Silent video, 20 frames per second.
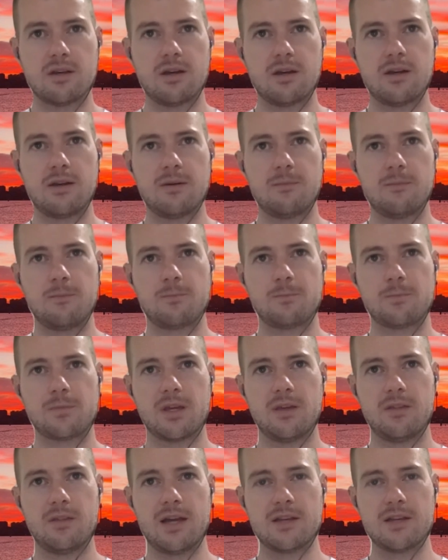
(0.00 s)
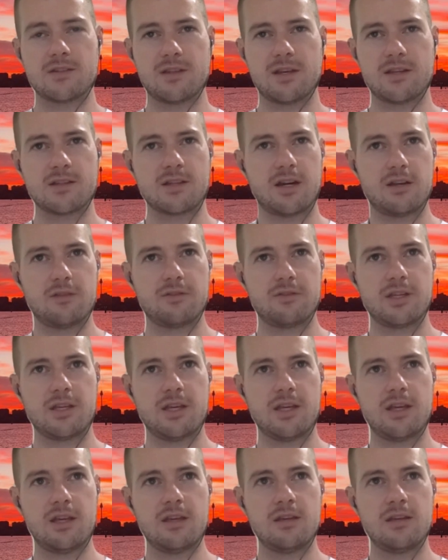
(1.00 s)
Um, and that's that's kind of the
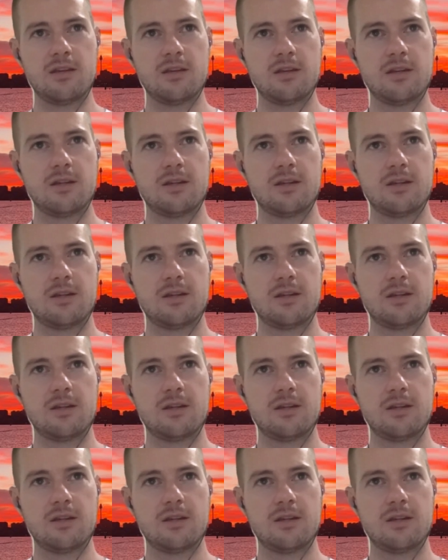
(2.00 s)
key